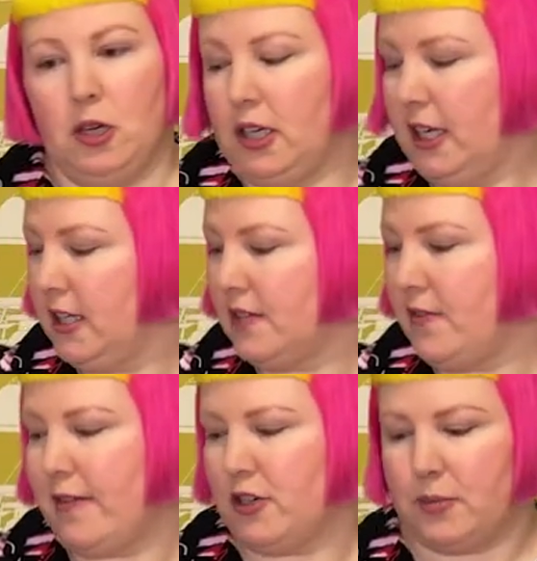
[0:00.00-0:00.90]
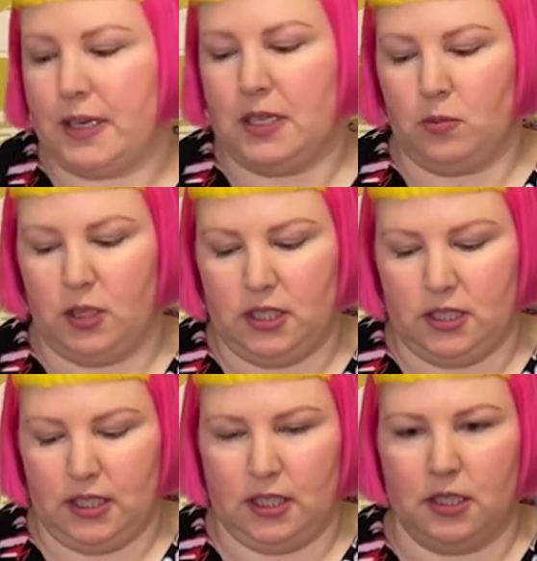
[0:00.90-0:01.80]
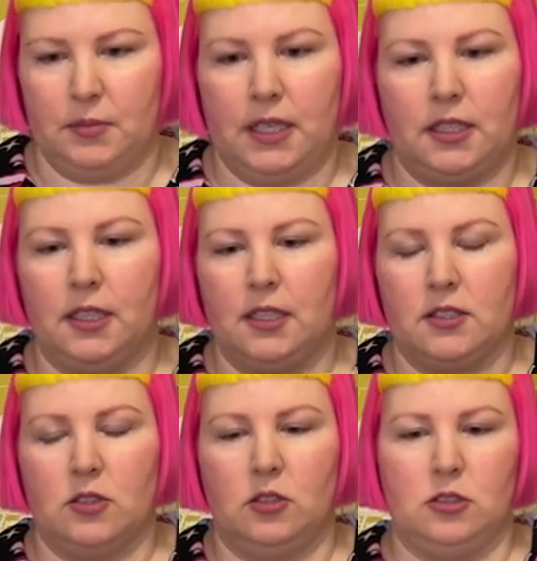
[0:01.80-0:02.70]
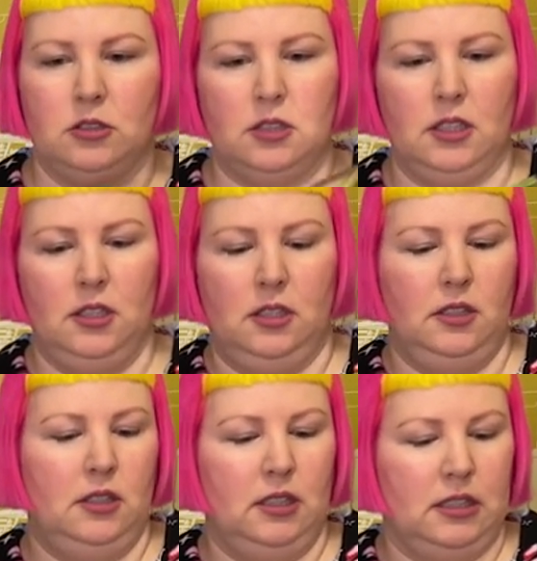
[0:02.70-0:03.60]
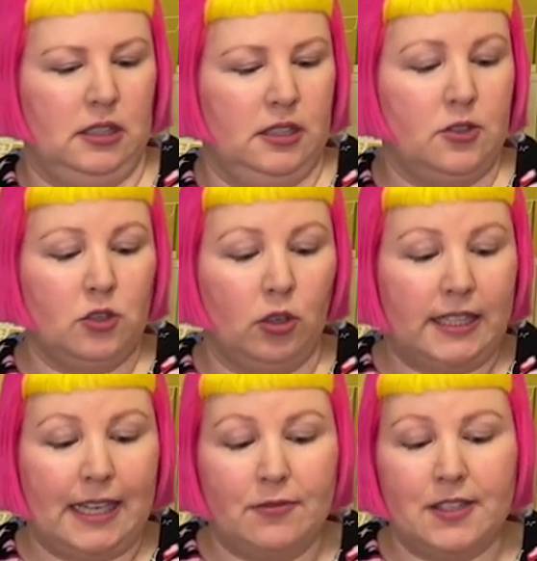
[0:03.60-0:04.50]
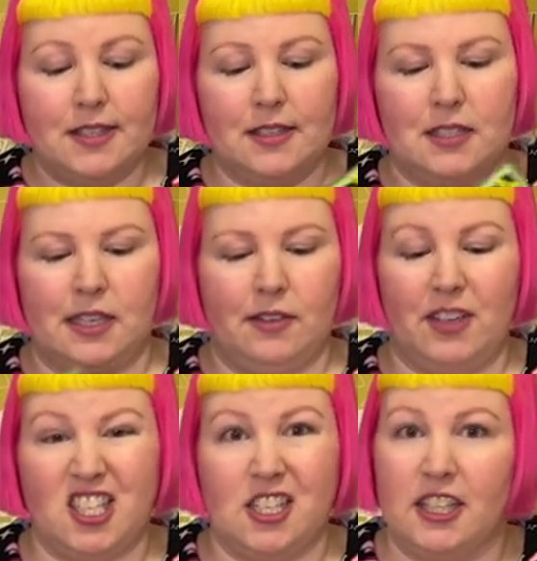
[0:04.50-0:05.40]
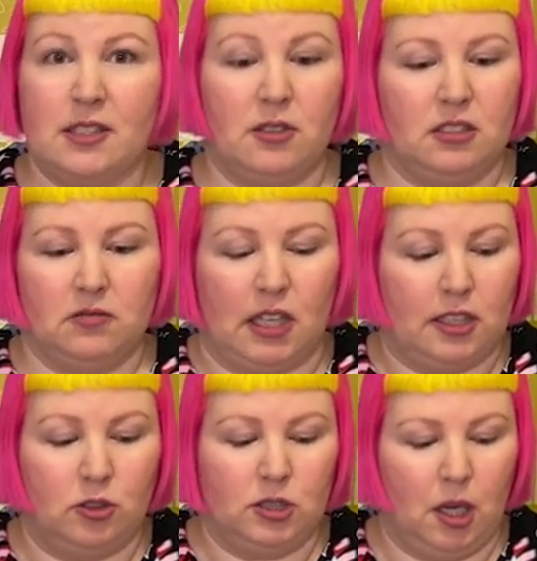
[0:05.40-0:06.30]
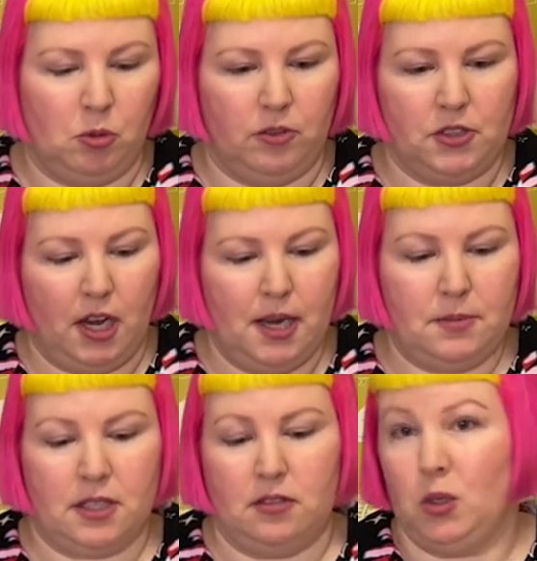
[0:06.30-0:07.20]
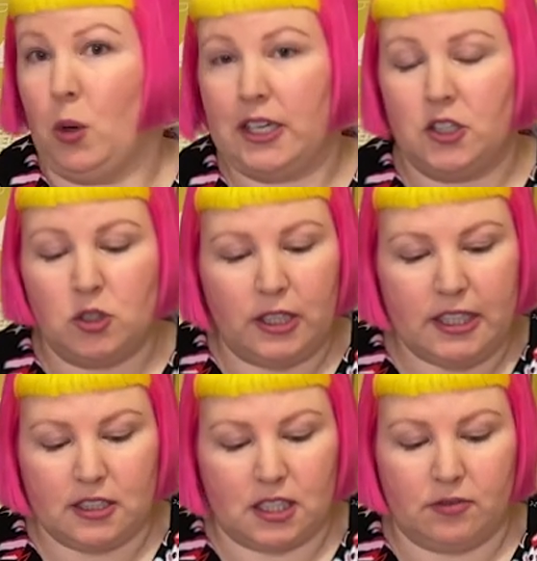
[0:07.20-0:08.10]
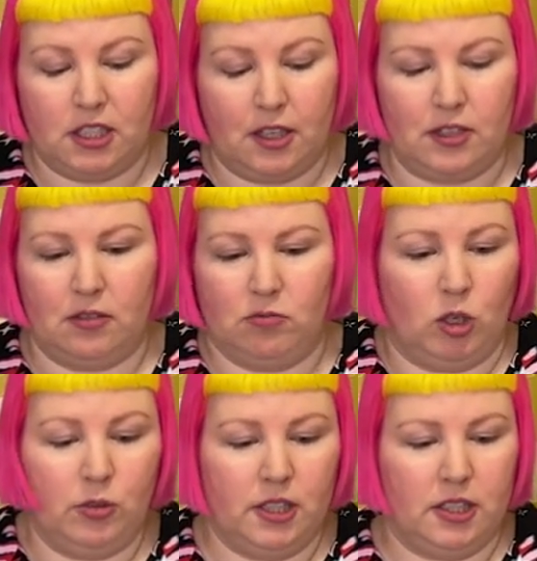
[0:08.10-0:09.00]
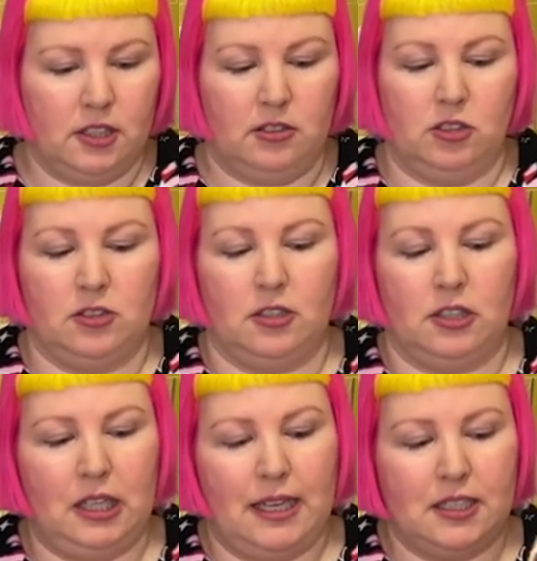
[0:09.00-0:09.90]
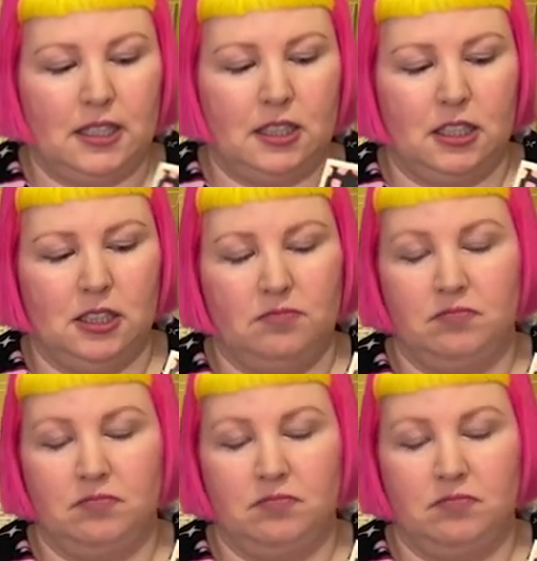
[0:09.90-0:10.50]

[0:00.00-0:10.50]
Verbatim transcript: and it's a 500 piece one um, and it is called uh, Strolling Ephesus. And I've actually done this one a good couple of times and quite enjoyed it. Definitely nothing wrong with it. Your sort of classic uh,